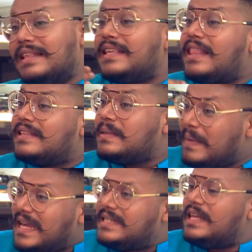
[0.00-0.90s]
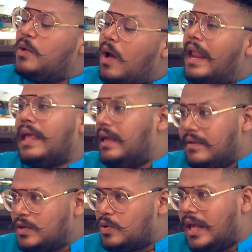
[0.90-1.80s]
let's say there's a meeting. You're like
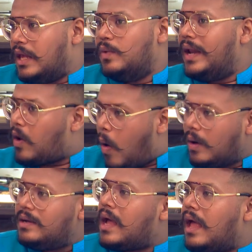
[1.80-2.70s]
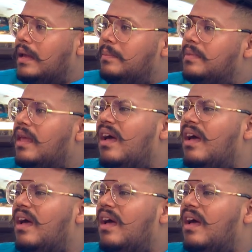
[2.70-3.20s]
even today yeah, you were like on bachelor. time. Yeah.